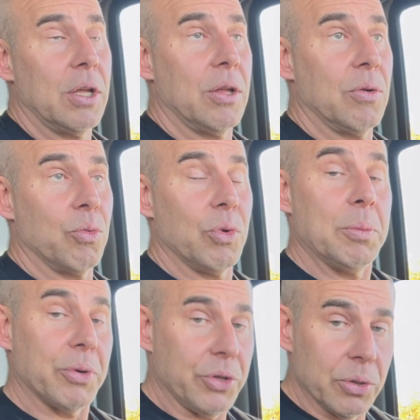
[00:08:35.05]

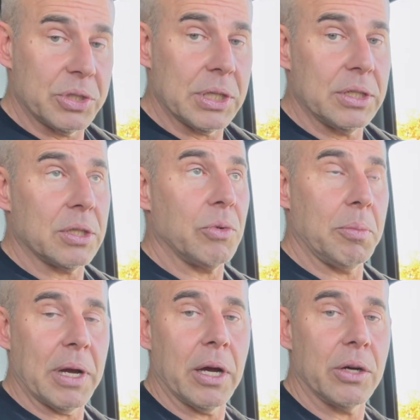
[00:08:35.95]
reproduces and
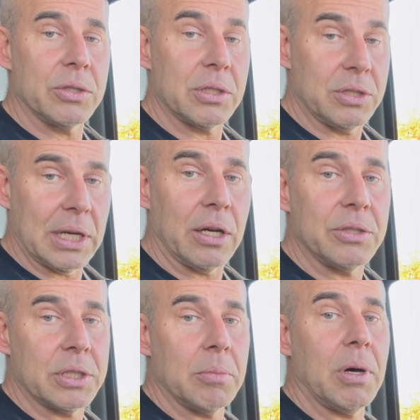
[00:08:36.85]
repairs
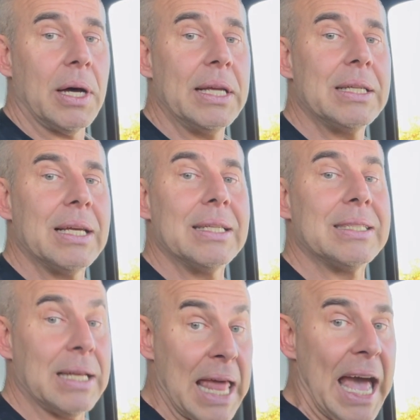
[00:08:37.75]
cells in the body,
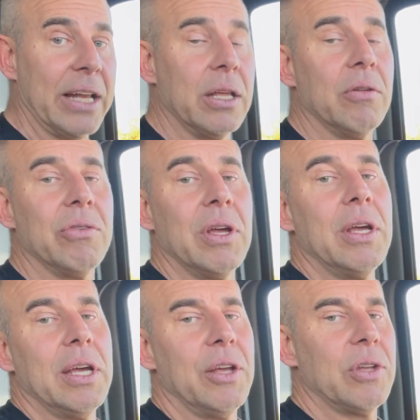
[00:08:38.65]
Synactive
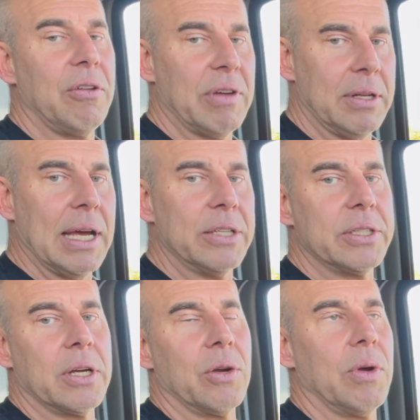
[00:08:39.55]
is a
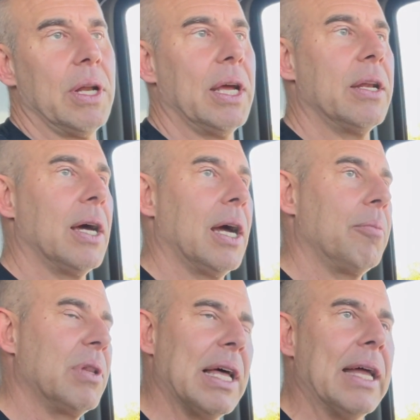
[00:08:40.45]
fantastic ingredient. I'm
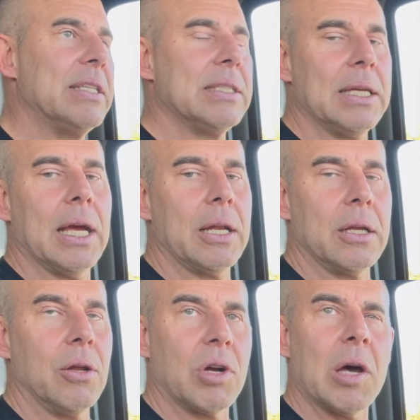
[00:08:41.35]
glad to see it,
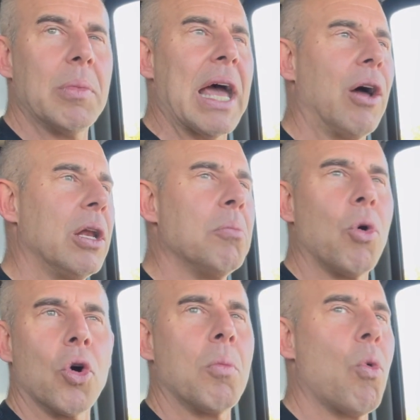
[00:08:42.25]
you know, coming out in
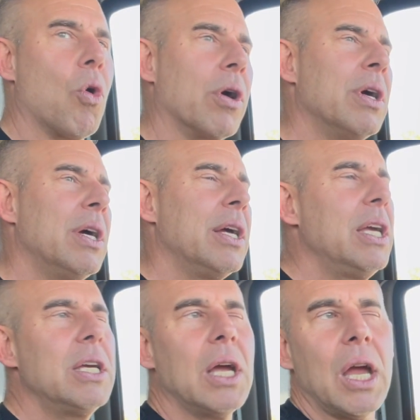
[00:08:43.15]
more and more
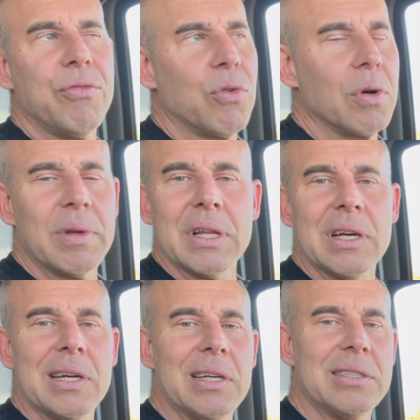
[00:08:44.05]
EAA
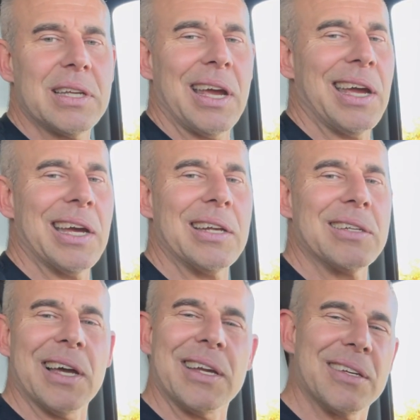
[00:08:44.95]
formulas and
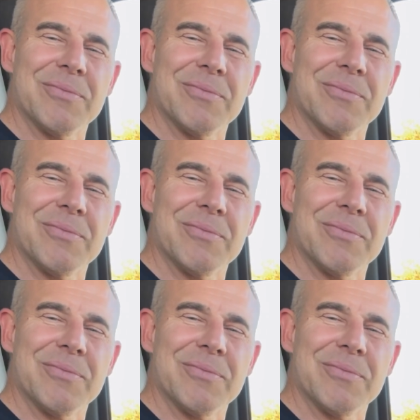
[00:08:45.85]
like